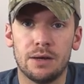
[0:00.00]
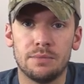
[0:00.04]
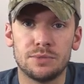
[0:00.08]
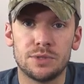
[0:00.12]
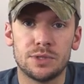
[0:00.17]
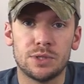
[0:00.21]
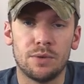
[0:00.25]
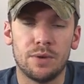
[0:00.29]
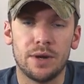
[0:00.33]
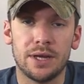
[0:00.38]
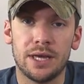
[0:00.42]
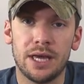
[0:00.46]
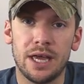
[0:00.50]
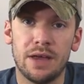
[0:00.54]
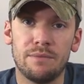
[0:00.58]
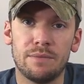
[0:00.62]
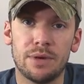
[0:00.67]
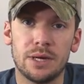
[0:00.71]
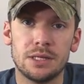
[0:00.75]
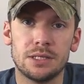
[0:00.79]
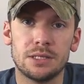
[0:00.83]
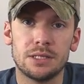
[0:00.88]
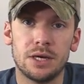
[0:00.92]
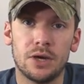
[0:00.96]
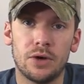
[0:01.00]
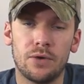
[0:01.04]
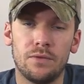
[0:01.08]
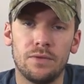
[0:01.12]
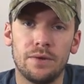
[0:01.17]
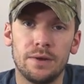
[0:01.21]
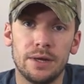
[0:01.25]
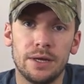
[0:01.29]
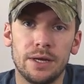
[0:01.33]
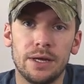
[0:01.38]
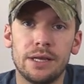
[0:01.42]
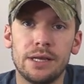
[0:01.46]
So I gave myself
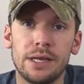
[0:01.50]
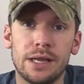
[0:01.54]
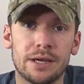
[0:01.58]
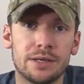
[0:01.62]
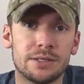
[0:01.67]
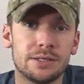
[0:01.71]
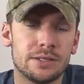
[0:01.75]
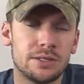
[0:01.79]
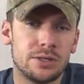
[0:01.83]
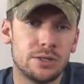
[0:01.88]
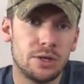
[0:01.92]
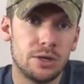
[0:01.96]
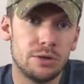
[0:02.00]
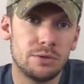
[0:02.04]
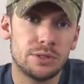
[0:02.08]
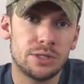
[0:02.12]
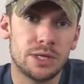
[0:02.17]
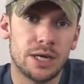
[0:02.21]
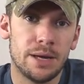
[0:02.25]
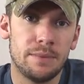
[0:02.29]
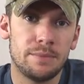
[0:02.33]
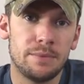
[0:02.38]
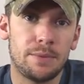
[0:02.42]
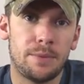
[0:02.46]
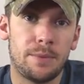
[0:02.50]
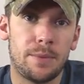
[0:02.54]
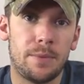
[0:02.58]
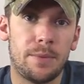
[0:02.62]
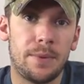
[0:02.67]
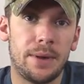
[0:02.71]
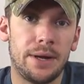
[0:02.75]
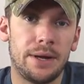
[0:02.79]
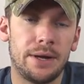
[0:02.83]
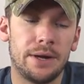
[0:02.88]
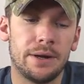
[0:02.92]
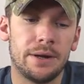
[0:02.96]
next to no time to
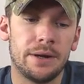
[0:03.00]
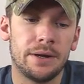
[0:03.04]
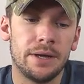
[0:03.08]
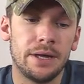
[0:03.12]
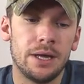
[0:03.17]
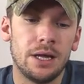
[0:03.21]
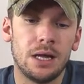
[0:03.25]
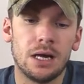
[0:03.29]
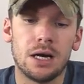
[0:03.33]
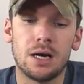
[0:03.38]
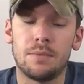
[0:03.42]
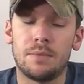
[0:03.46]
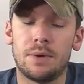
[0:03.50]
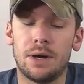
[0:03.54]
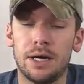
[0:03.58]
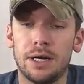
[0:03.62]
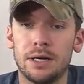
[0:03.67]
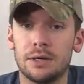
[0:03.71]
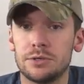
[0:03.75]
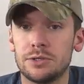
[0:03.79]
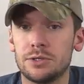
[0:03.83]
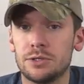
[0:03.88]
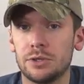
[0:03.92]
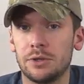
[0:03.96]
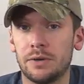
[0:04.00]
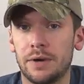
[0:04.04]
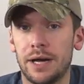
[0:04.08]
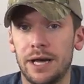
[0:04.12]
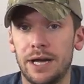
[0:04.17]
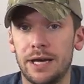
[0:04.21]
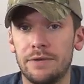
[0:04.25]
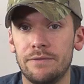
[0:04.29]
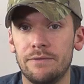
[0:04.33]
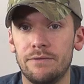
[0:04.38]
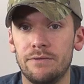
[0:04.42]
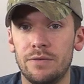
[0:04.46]
prepare. I also
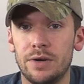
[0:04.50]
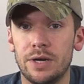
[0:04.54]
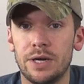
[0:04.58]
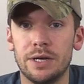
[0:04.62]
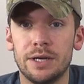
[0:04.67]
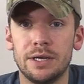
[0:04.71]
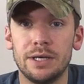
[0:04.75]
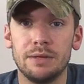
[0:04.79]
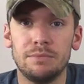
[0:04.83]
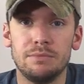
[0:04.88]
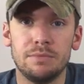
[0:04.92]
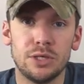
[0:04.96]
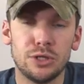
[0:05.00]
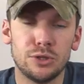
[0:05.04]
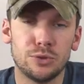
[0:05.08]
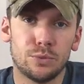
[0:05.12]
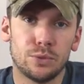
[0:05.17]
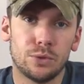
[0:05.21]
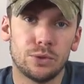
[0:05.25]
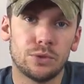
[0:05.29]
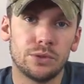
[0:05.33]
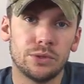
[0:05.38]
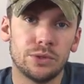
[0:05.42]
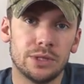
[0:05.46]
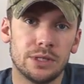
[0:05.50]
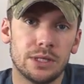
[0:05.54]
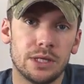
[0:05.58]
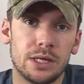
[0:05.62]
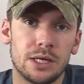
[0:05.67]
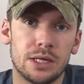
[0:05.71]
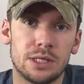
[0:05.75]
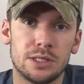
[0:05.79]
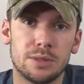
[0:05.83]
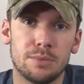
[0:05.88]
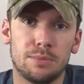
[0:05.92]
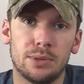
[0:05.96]
had very minimal
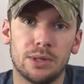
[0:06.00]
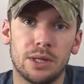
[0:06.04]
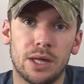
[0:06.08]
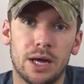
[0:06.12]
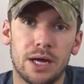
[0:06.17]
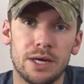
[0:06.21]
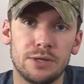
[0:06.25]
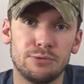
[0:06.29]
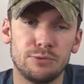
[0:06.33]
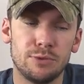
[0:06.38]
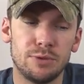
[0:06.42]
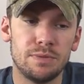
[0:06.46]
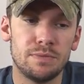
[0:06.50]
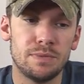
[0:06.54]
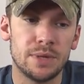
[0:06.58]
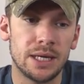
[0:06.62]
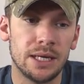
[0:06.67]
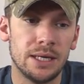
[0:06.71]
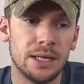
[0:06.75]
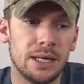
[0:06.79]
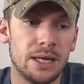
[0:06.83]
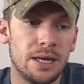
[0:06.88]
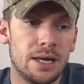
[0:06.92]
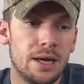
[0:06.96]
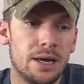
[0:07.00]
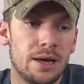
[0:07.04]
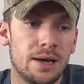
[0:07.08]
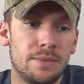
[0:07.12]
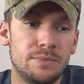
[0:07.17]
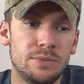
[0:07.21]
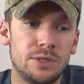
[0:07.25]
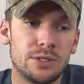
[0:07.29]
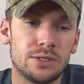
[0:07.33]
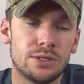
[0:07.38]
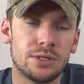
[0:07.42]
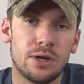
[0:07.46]
supplies with me.
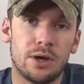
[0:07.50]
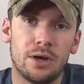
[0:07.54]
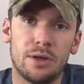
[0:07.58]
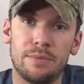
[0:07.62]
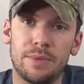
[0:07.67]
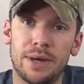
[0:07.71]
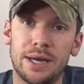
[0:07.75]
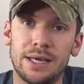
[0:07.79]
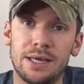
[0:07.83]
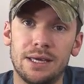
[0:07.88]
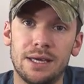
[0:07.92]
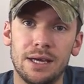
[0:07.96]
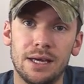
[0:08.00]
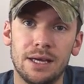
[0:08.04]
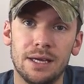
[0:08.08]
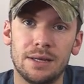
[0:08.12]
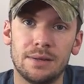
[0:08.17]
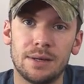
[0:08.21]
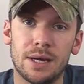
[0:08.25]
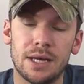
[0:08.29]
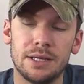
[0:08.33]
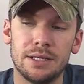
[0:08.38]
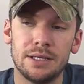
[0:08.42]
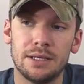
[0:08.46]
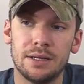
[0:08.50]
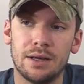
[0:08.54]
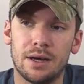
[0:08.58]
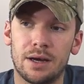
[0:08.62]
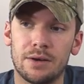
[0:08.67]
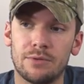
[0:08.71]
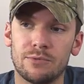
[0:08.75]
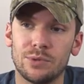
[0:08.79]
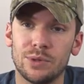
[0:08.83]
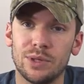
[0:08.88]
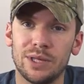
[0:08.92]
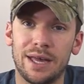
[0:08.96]
You saw in my kit, I did
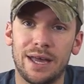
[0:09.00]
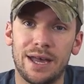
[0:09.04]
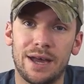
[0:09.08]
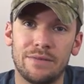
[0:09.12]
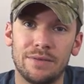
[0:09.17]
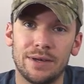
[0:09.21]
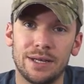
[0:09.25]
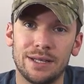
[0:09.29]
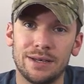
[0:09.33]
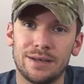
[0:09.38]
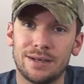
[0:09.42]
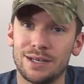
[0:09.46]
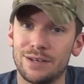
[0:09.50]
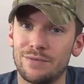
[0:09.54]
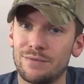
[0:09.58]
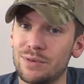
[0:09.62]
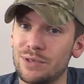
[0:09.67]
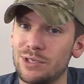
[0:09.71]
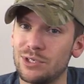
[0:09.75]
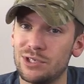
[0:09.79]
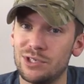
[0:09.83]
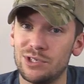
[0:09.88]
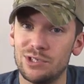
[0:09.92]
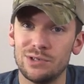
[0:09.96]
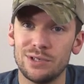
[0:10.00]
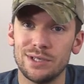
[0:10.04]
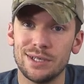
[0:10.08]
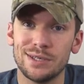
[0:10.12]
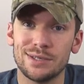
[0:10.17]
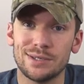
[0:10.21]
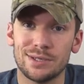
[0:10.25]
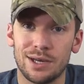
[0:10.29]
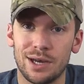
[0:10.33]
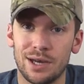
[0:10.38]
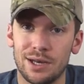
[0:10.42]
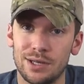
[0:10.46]
not really have any kind of a
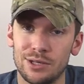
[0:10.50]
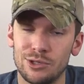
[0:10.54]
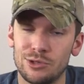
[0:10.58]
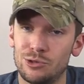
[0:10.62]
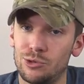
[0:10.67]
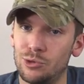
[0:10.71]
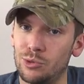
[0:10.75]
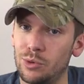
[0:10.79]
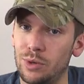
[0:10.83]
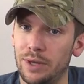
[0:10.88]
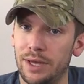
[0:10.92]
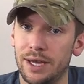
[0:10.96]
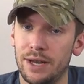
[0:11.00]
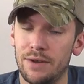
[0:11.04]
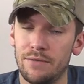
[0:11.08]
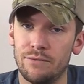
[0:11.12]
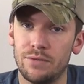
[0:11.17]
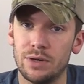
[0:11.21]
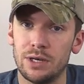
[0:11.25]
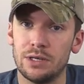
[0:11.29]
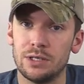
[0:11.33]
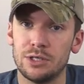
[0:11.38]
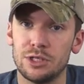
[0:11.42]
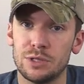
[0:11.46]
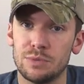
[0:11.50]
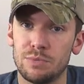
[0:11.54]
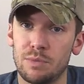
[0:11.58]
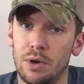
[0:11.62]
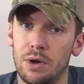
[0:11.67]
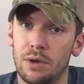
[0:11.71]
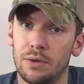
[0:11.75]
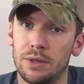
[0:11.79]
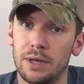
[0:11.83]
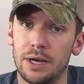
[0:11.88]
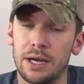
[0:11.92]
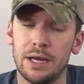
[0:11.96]
serious cutting tool. I had a very
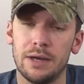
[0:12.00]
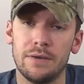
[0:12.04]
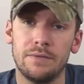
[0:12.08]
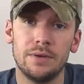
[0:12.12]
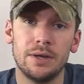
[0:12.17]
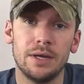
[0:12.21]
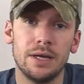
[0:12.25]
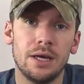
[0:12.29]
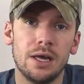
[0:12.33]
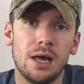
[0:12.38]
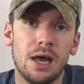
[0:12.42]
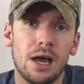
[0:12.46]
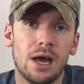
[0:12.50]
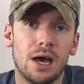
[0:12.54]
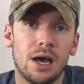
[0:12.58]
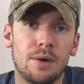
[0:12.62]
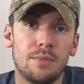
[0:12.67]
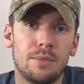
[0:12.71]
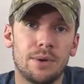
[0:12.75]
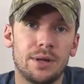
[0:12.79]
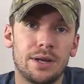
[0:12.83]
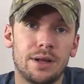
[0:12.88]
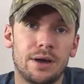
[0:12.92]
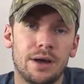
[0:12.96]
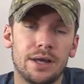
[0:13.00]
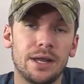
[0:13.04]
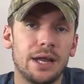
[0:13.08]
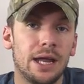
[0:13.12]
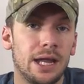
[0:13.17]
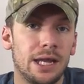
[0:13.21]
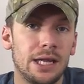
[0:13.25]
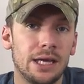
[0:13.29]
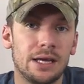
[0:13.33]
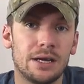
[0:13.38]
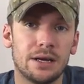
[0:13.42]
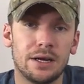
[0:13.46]
small knife, but not
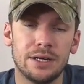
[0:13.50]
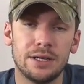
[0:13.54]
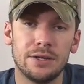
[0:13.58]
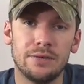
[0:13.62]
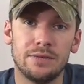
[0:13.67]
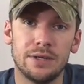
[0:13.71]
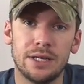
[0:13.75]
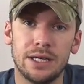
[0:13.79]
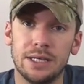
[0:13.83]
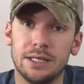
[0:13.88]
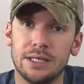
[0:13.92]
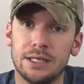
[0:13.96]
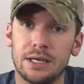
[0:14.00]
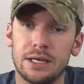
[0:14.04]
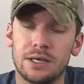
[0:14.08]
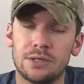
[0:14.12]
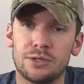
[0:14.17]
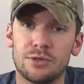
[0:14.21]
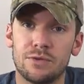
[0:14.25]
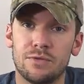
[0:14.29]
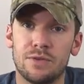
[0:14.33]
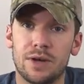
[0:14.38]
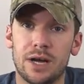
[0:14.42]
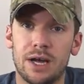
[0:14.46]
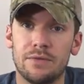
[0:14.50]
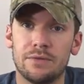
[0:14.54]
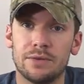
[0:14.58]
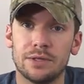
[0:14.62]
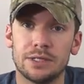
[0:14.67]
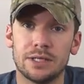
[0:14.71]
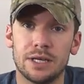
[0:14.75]
any kind of a survival